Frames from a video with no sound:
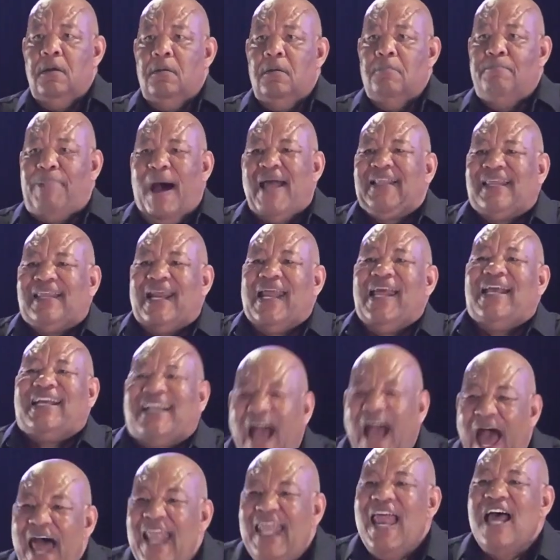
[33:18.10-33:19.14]
But
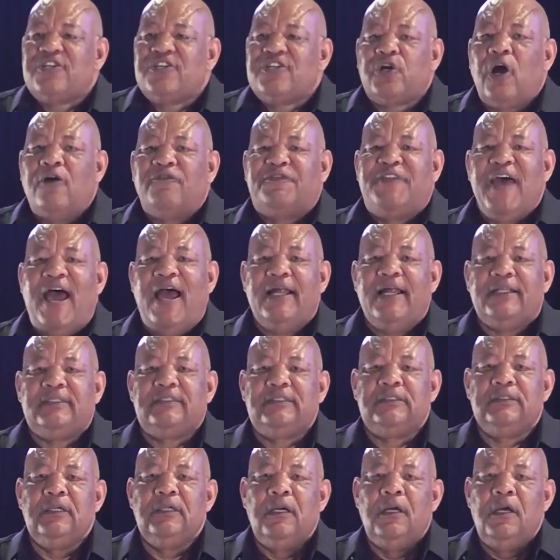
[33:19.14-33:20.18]
regardless of
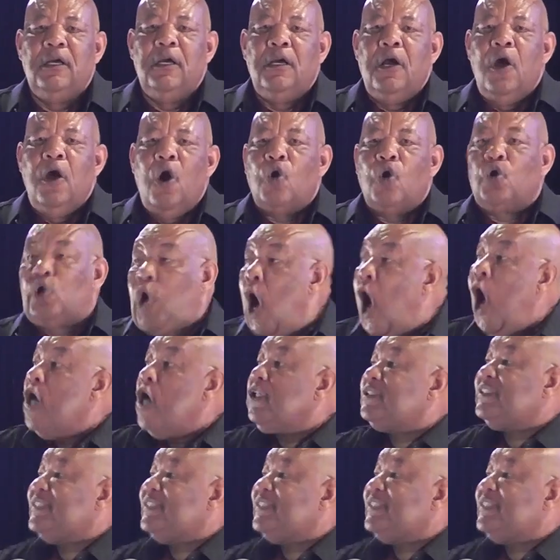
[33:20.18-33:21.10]
that, God